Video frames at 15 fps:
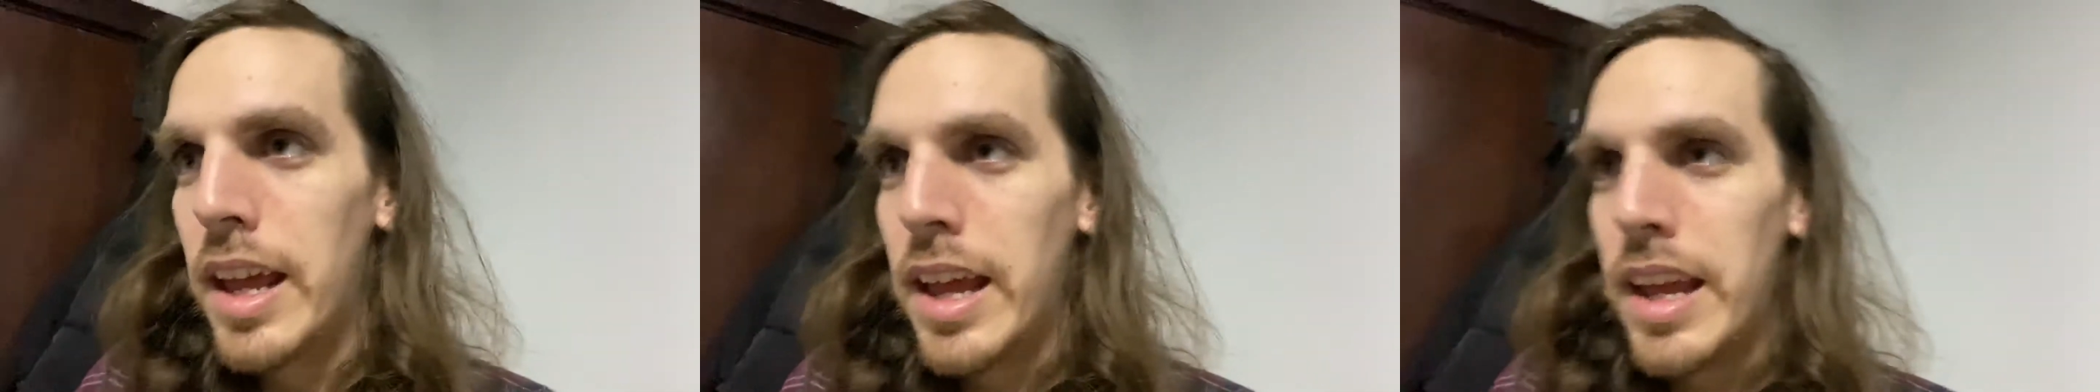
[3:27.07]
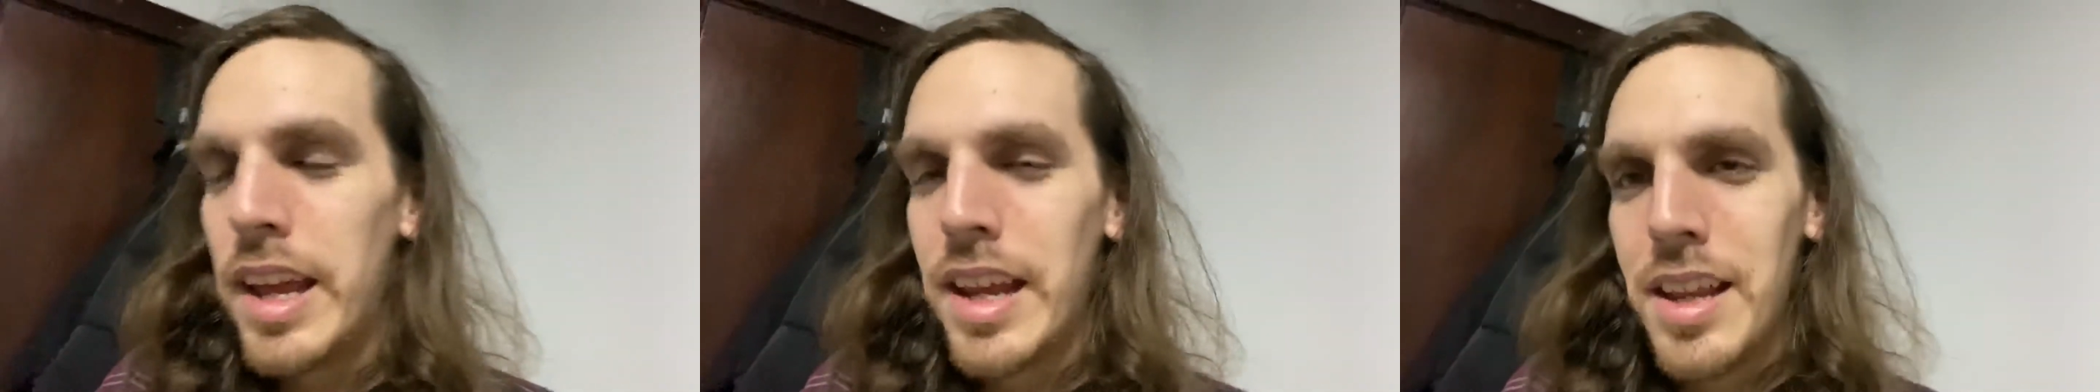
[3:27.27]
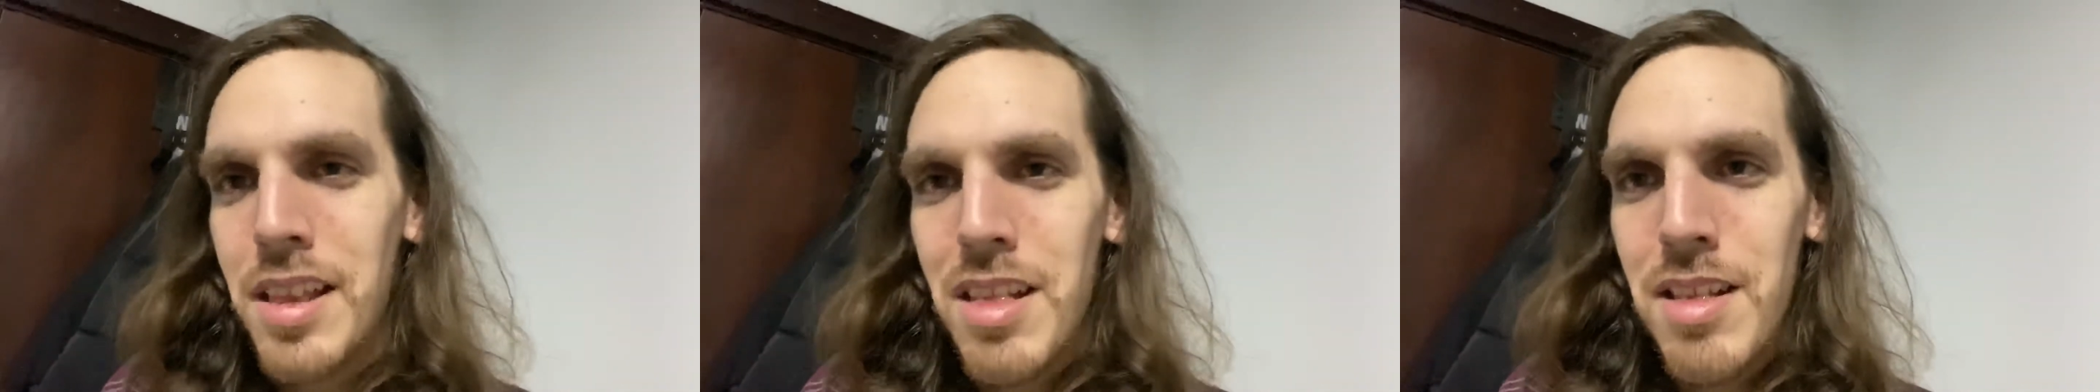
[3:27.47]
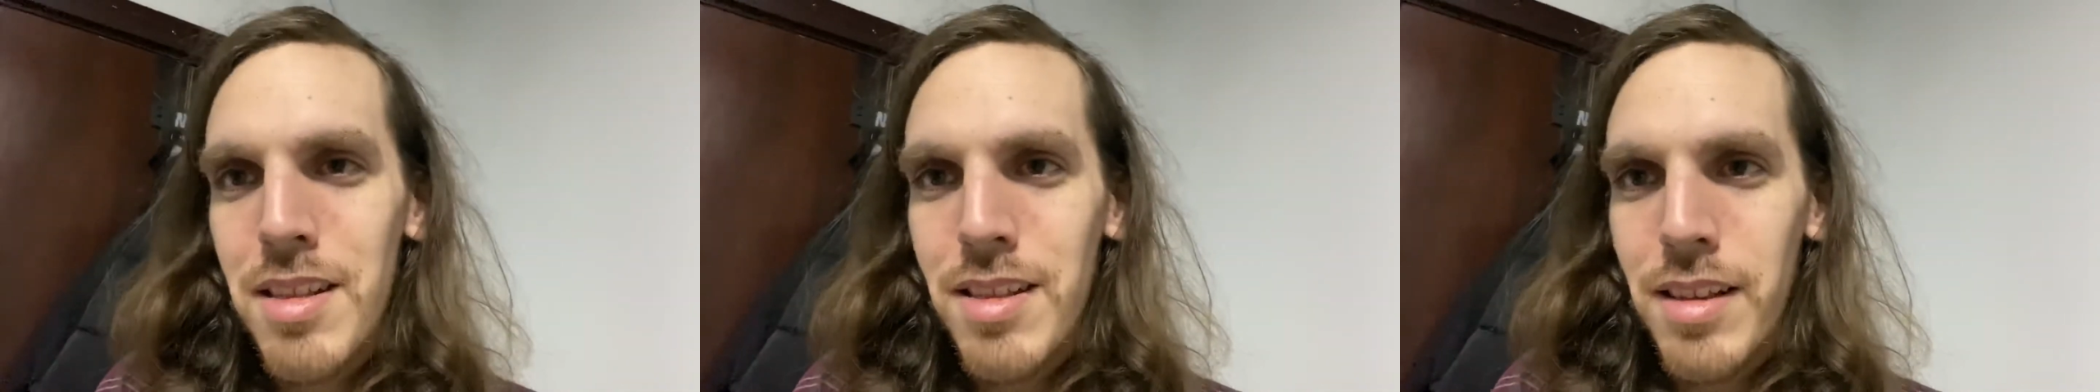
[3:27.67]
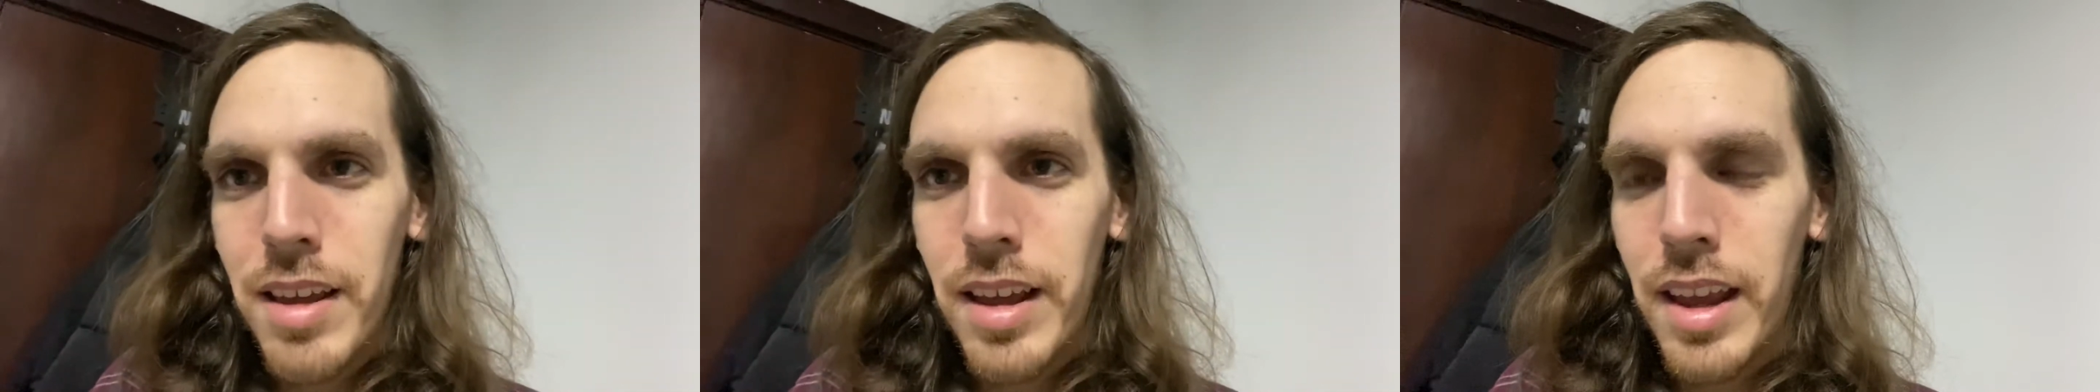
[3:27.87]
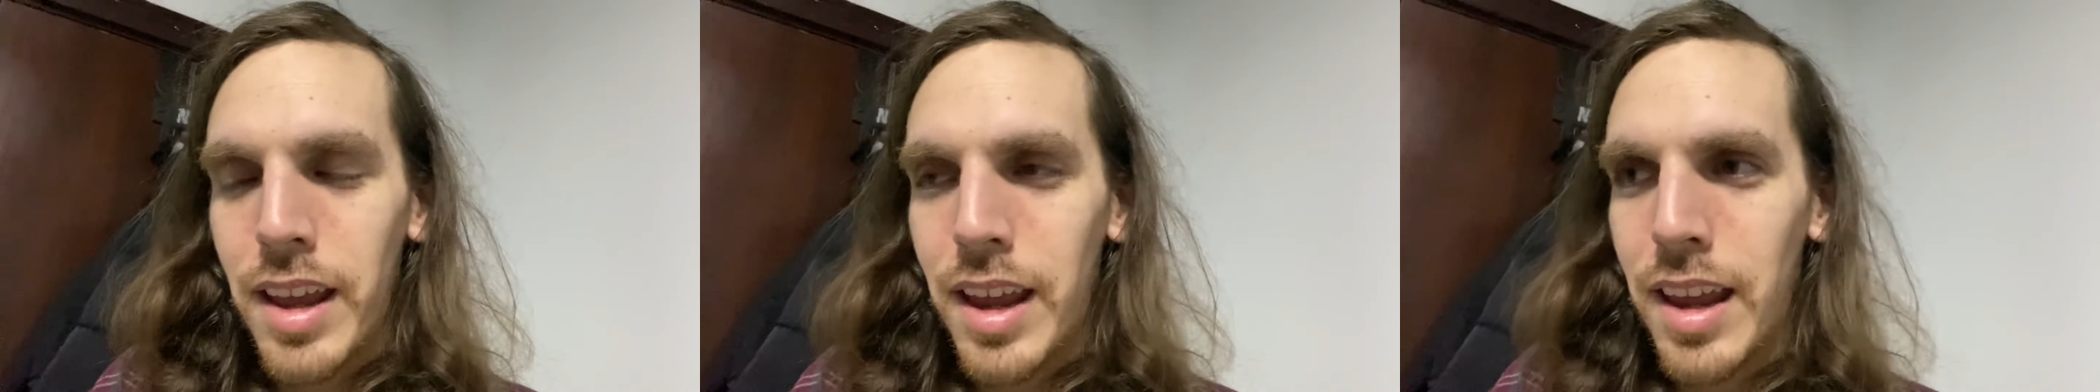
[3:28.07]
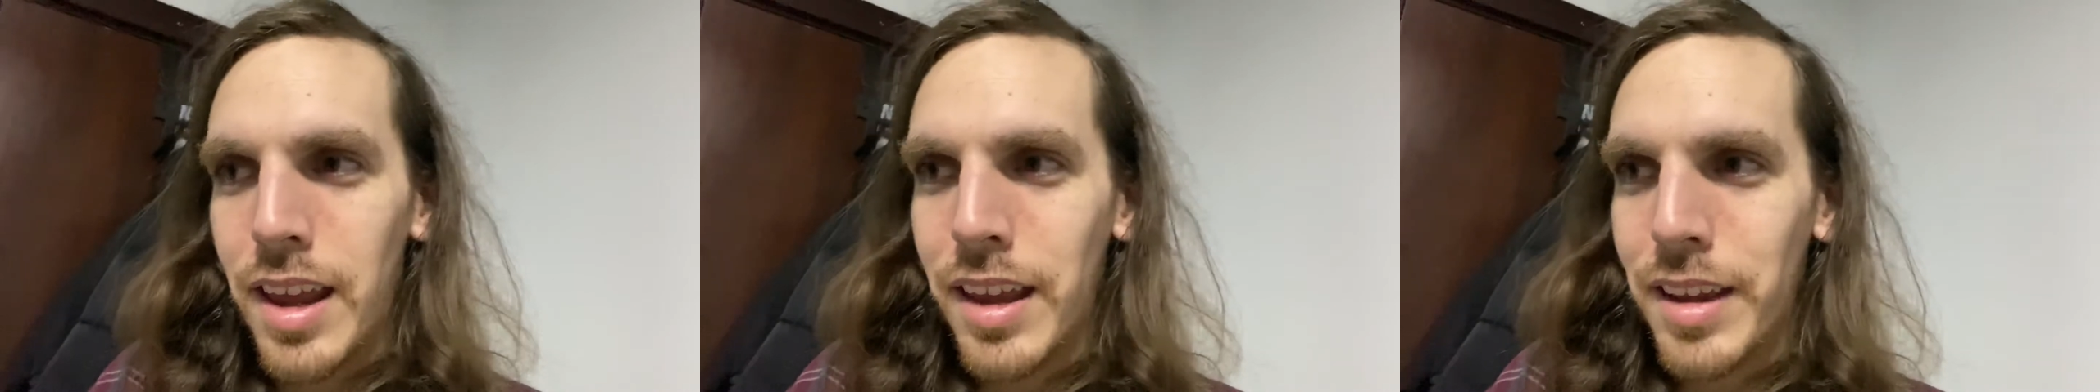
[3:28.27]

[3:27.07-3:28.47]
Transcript: It's a